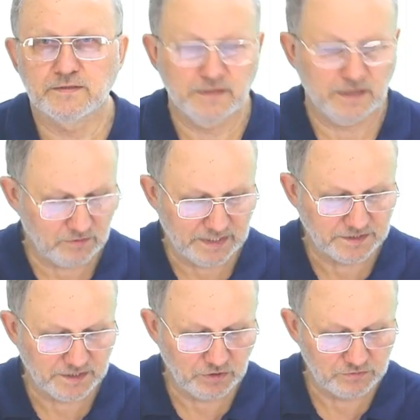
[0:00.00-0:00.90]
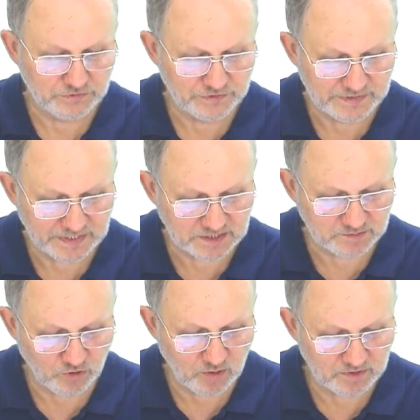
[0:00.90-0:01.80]
Now let's go to the
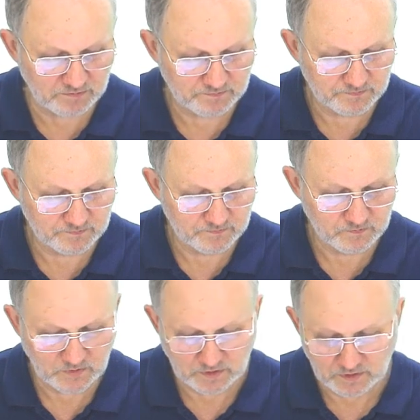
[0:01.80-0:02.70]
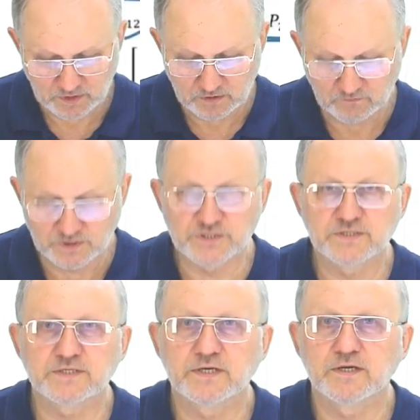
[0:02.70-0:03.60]
next problem, which
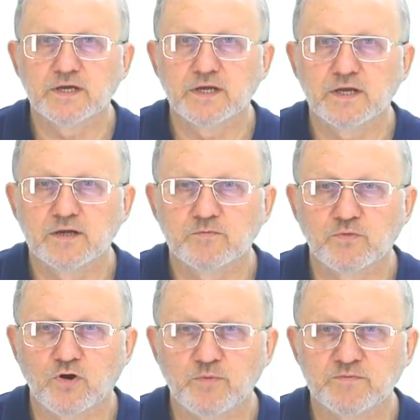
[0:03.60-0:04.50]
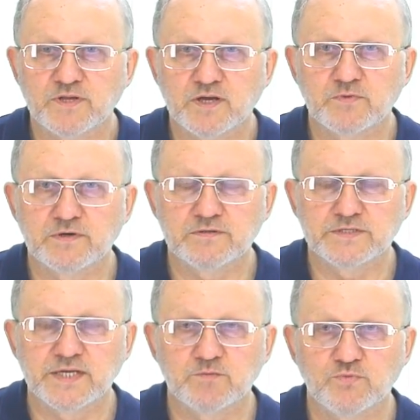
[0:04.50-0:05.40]
is problem number
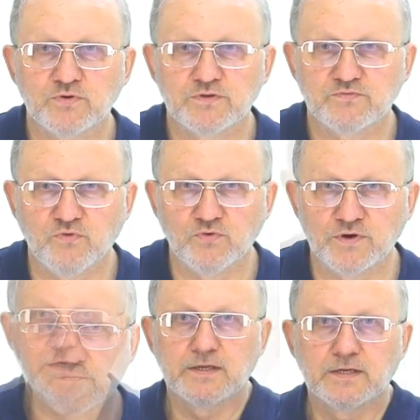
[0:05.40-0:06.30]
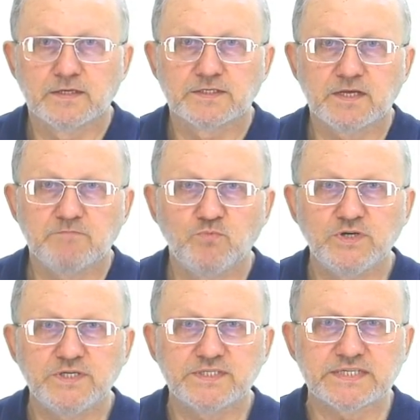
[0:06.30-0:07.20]
10.4. Some
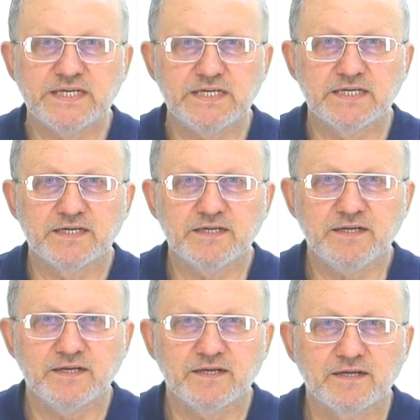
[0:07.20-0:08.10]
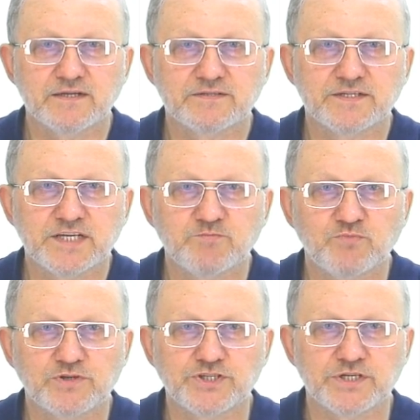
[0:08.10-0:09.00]
moist air at the
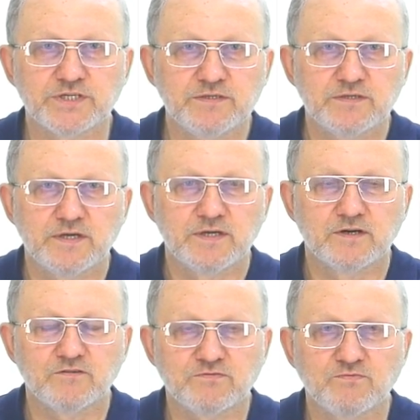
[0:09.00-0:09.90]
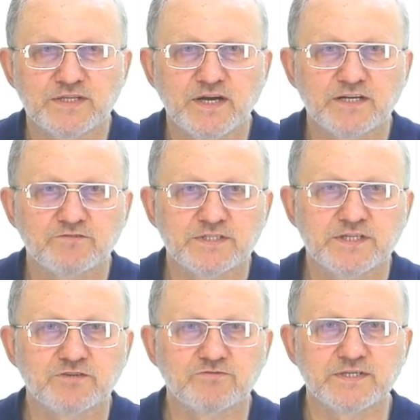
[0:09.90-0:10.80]
temperature of 100
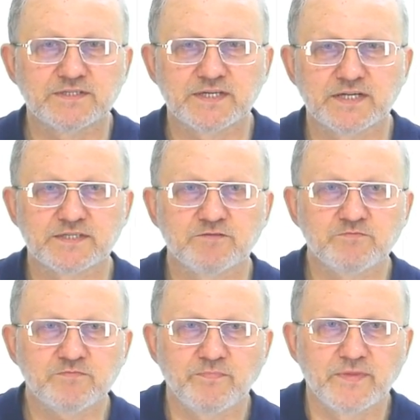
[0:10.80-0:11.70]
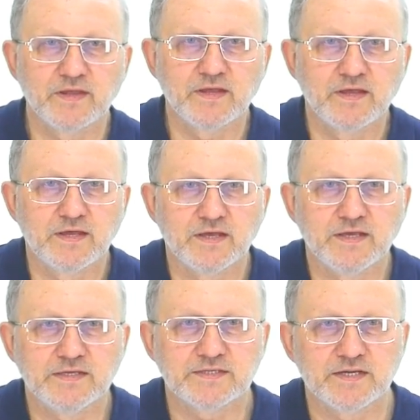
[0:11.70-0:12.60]
degrees Celsius
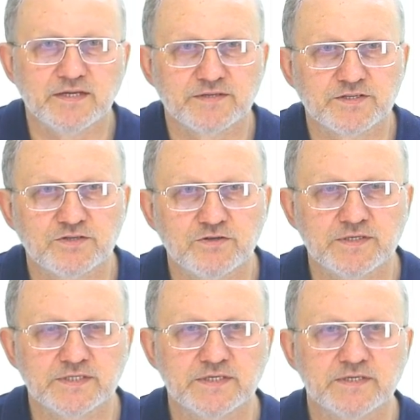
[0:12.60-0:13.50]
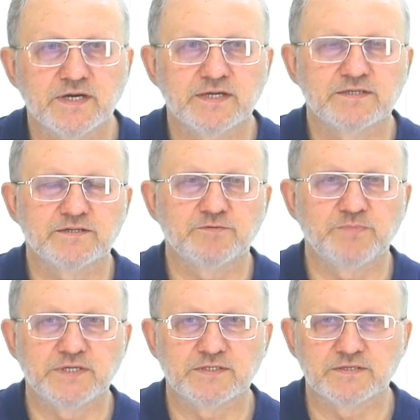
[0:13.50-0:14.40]
is in the cylinder under the
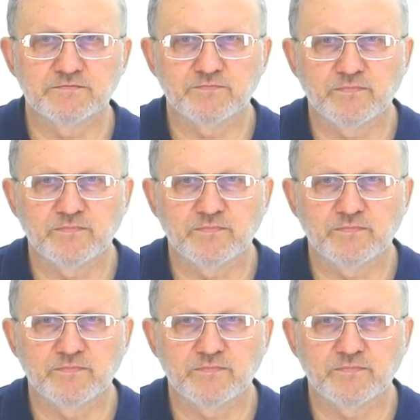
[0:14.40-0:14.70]
piston.